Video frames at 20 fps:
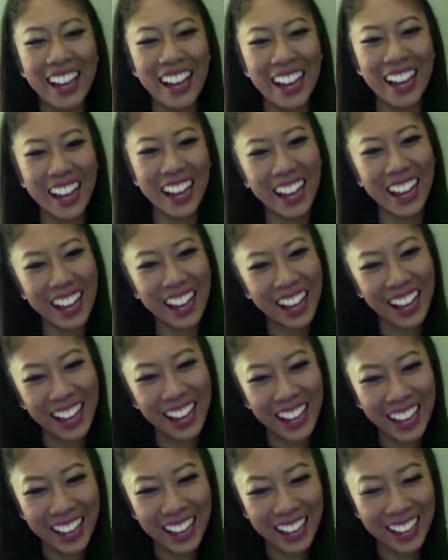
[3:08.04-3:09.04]

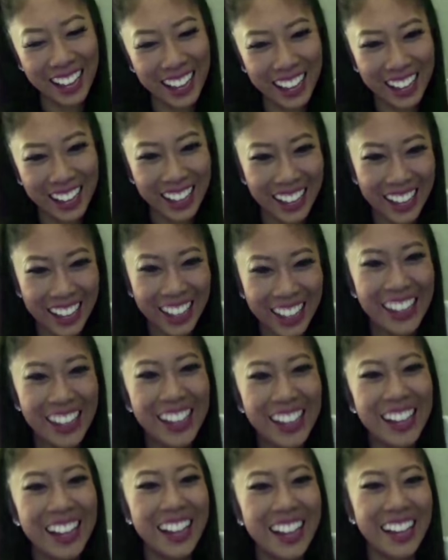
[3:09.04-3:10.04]

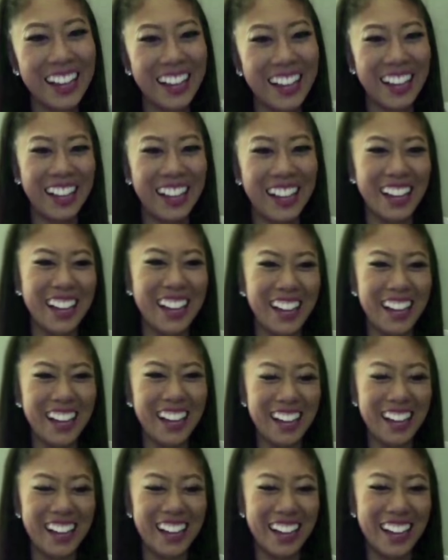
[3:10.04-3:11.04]

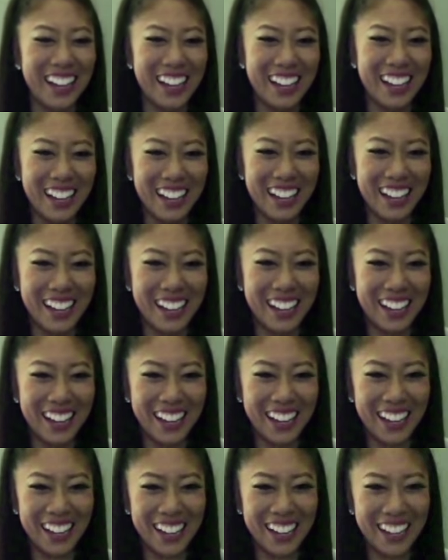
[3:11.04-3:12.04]

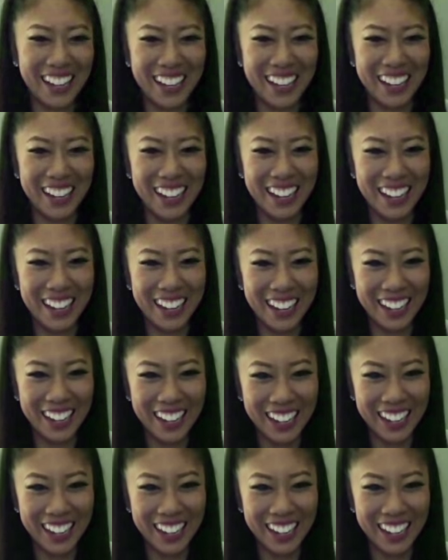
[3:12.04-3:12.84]
This person isn't speaking.